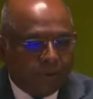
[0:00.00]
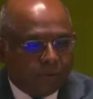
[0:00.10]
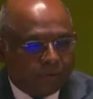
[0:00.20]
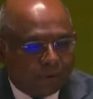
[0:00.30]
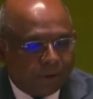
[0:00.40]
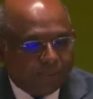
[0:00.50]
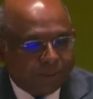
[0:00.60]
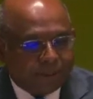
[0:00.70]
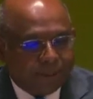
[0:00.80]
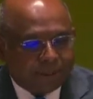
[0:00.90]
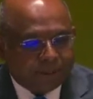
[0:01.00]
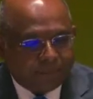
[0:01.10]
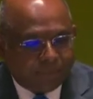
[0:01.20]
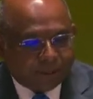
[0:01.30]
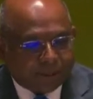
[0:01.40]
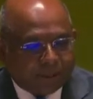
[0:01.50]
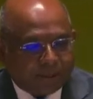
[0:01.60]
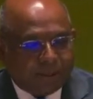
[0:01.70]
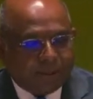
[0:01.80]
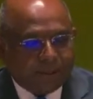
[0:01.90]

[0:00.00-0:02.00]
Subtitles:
following mitigation measures